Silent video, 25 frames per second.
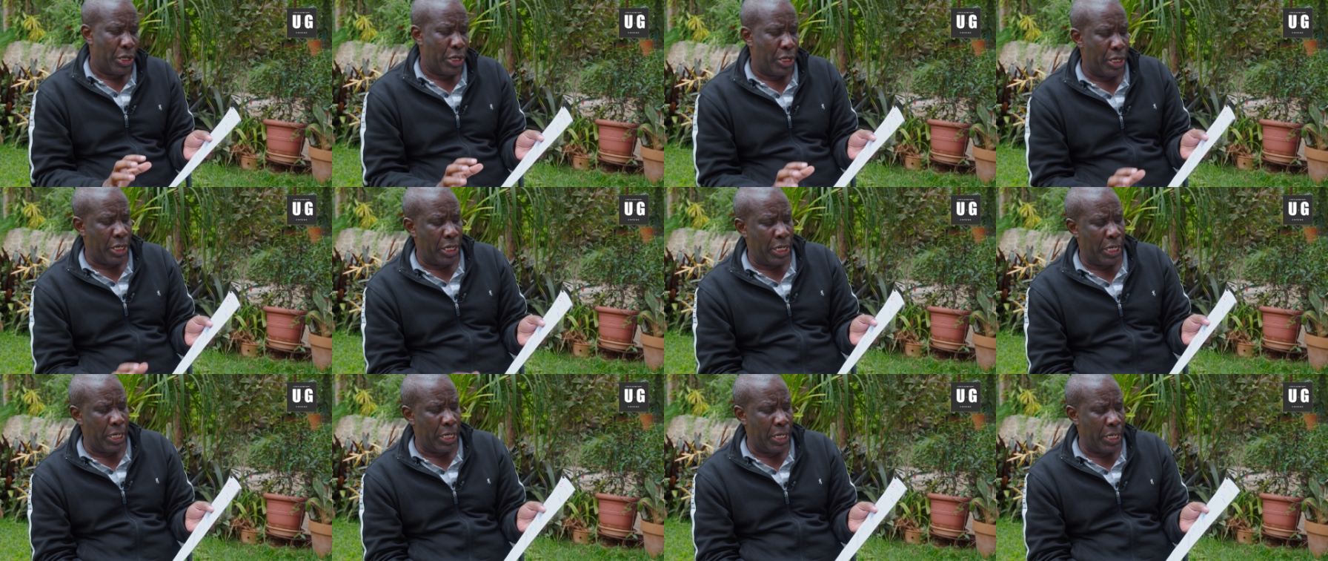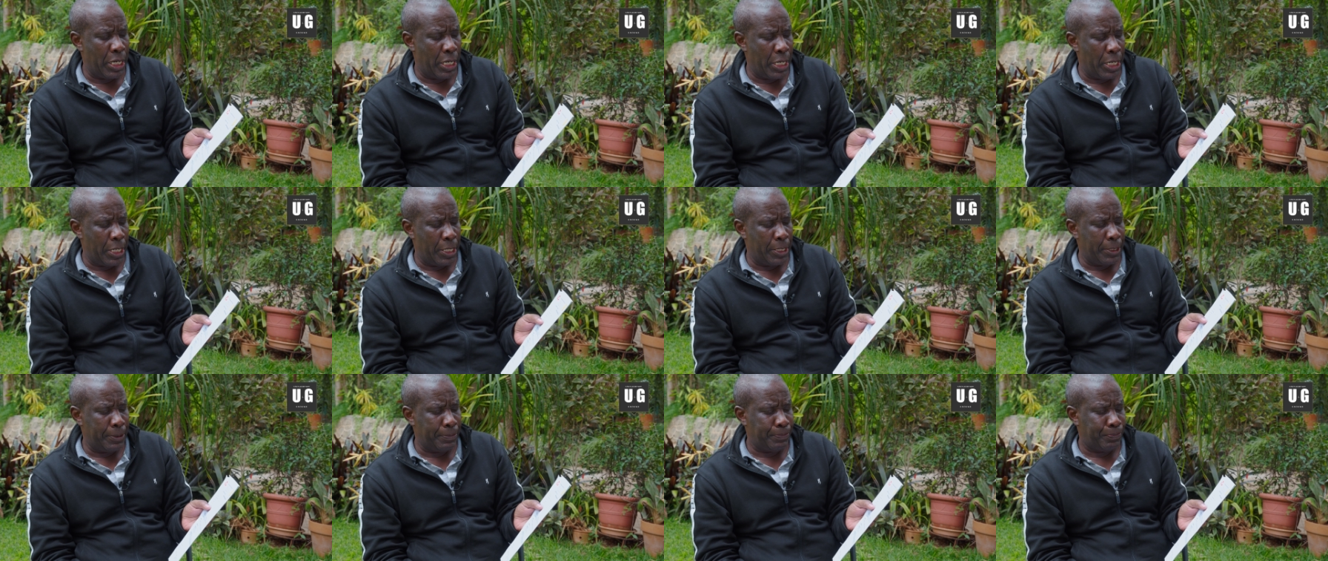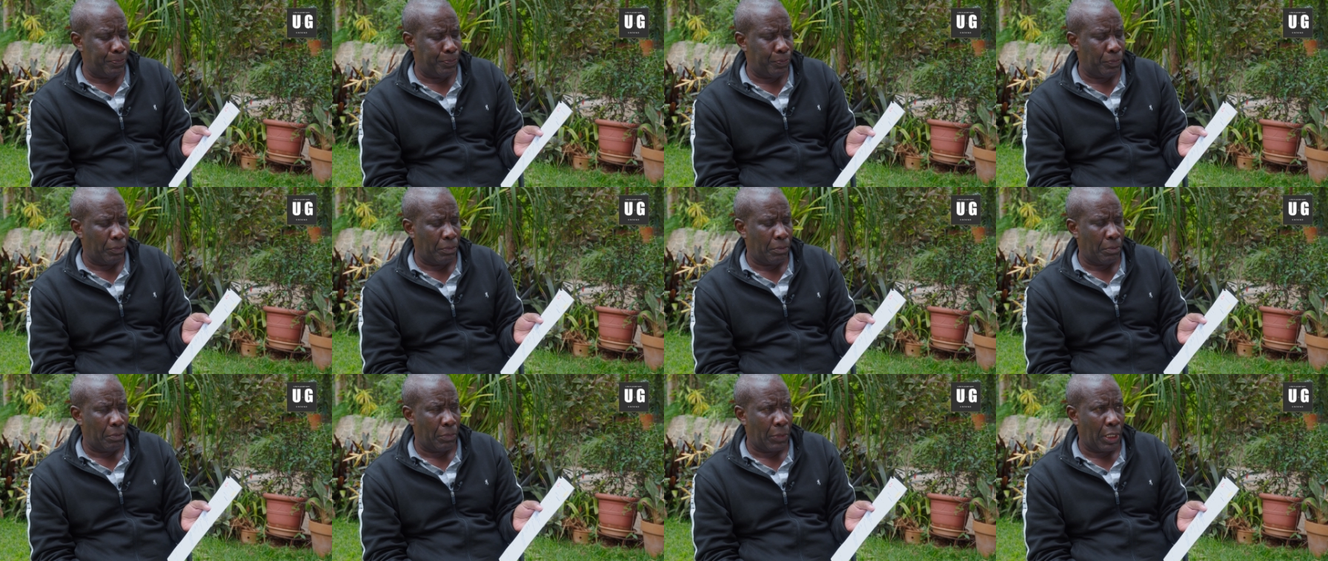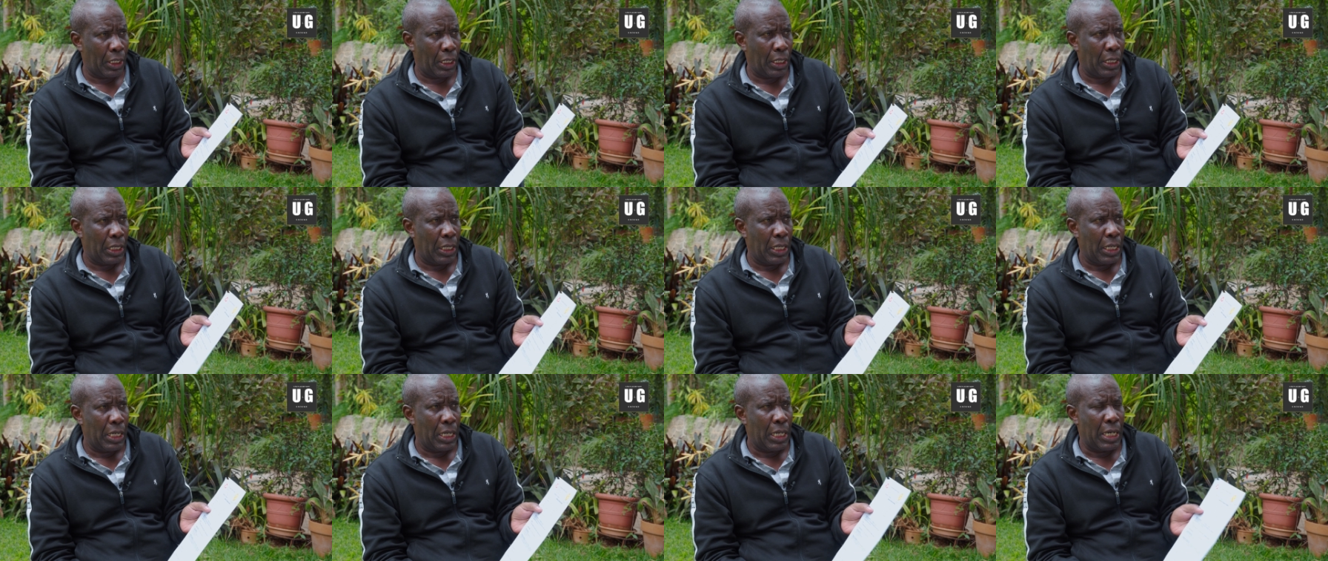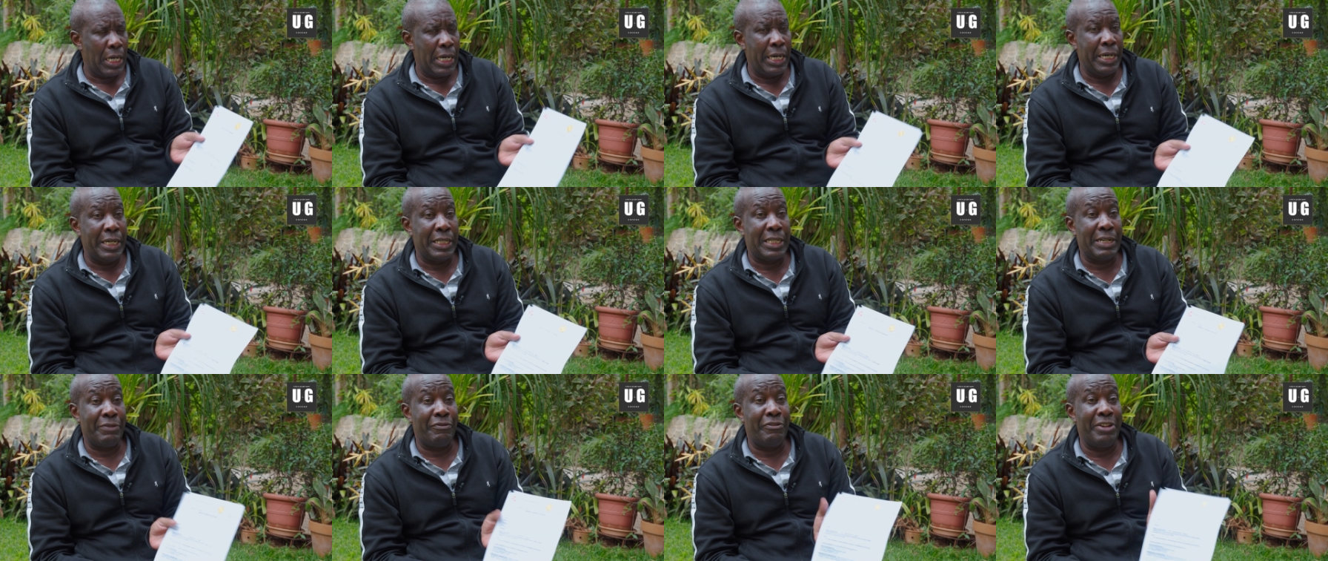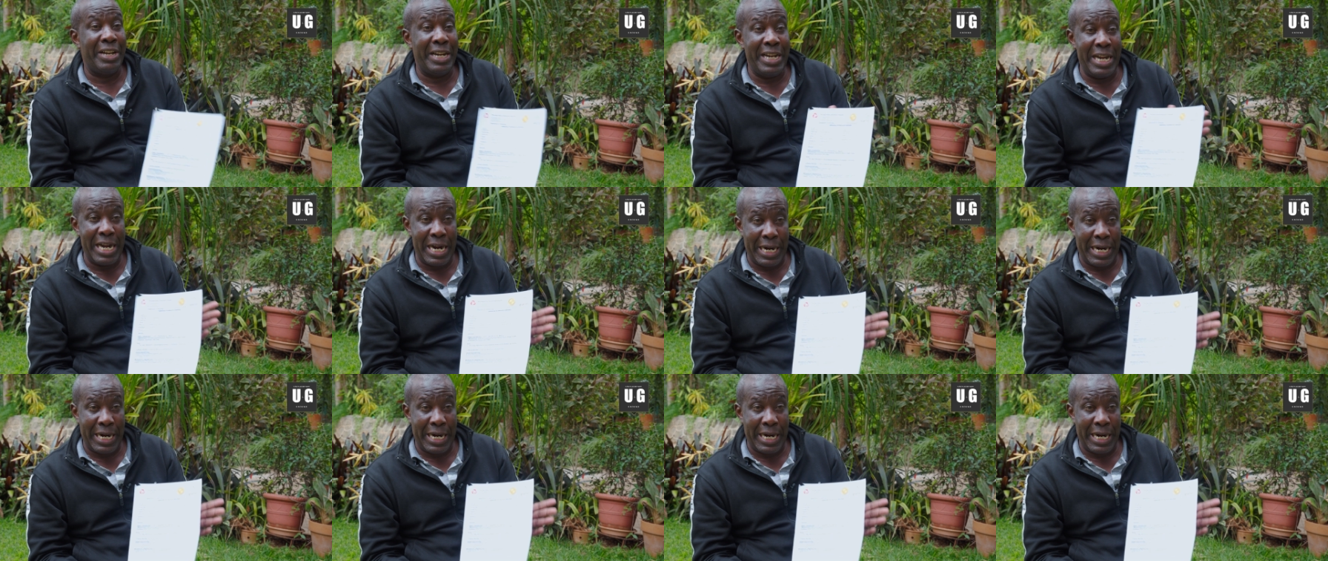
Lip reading: and it's a very